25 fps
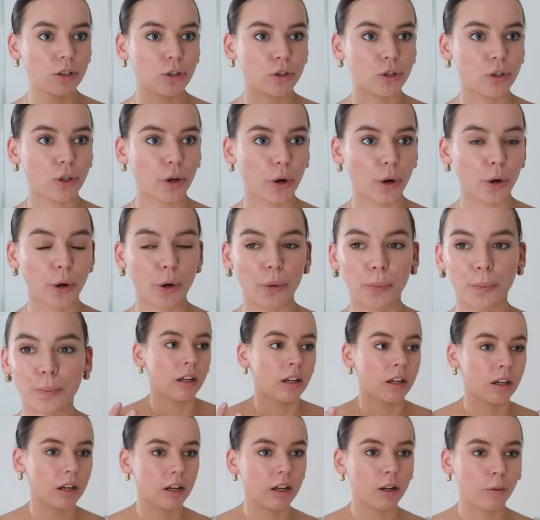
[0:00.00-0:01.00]
so
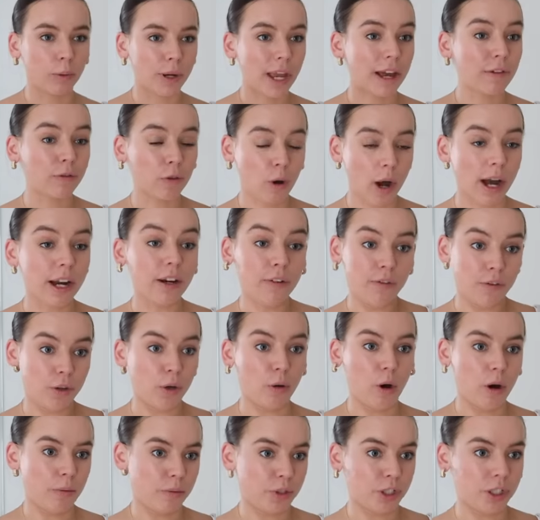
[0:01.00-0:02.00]
we have quite a
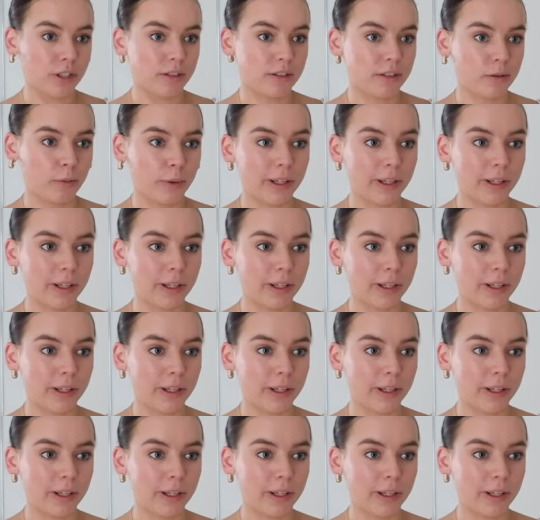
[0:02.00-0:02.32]
few options.